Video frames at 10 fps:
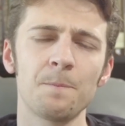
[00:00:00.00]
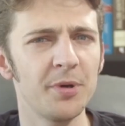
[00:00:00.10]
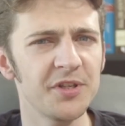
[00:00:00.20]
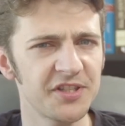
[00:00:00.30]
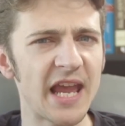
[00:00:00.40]

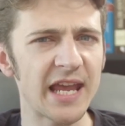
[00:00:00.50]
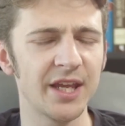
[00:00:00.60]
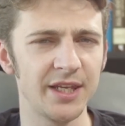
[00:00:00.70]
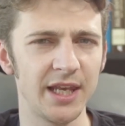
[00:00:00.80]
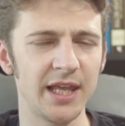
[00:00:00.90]
But
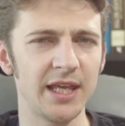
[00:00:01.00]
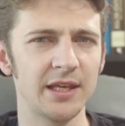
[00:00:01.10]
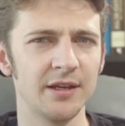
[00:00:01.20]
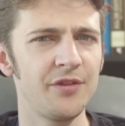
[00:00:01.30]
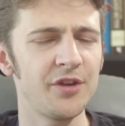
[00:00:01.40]

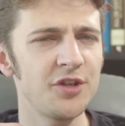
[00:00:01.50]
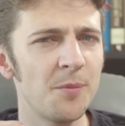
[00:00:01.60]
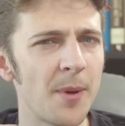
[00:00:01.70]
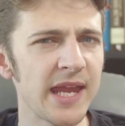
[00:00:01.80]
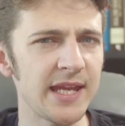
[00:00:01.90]
secondly, the
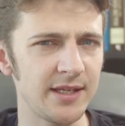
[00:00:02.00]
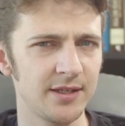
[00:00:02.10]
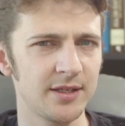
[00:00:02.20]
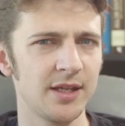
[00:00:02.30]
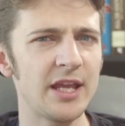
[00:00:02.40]

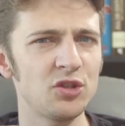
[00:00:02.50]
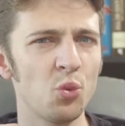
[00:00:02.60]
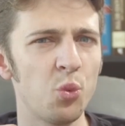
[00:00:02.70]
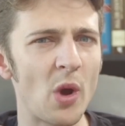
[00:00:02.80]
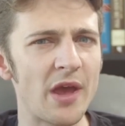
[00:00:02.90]
debate is
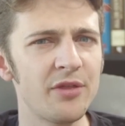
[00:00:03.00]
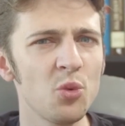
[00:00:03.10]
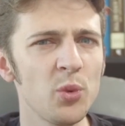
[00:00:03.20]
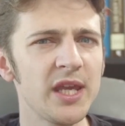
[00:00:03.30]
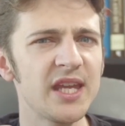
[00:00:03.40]
whether
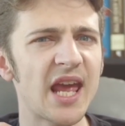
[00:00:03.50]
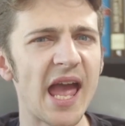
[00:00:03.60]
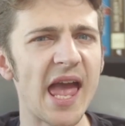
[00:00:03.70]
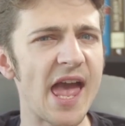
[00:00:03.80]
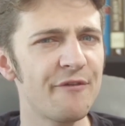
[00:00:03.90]
we can
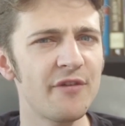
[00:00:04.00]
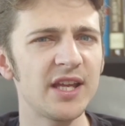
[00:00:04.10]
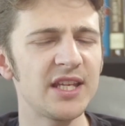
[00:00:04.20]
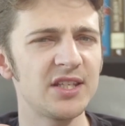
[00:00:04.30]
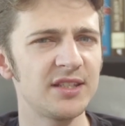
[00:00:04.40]
ever
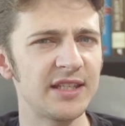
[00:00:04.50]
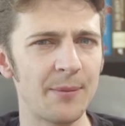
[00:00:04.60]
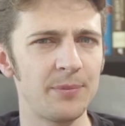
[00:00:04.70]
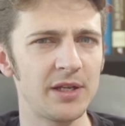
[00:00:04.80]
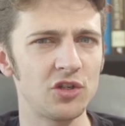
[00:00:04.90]

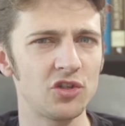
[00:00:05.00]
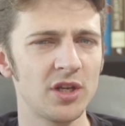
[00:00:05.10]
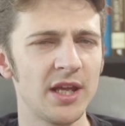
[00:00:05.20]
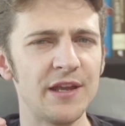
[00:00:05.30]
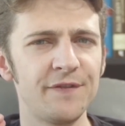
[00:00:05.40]
establish
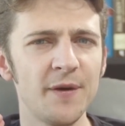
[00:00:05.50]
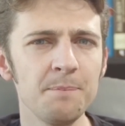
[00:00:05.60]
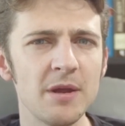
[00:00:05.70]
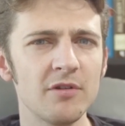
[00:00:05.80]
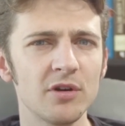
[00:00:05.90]
if a
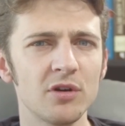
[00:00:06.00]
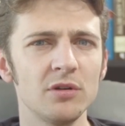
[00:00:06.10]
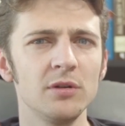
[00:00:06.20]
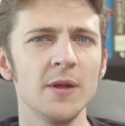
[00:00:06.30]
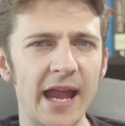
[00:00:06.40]

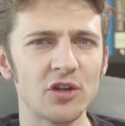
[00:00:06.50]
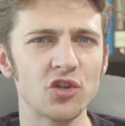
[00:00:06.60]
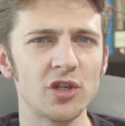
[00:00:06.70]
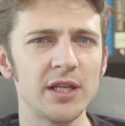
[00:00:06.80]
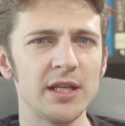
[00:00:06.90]
miracle
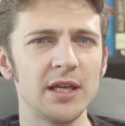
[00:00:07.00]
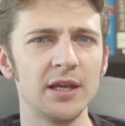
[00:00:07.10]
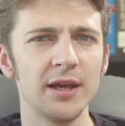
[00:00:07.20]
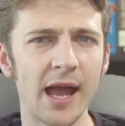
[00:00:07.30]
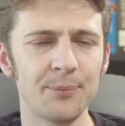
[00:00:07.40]
actually
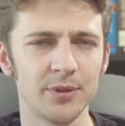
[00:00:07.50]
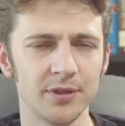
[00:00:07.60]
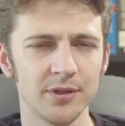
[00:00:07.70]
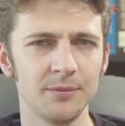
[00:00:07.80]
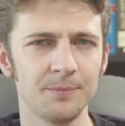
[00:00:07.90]

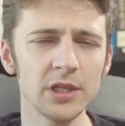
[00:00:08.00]
happened.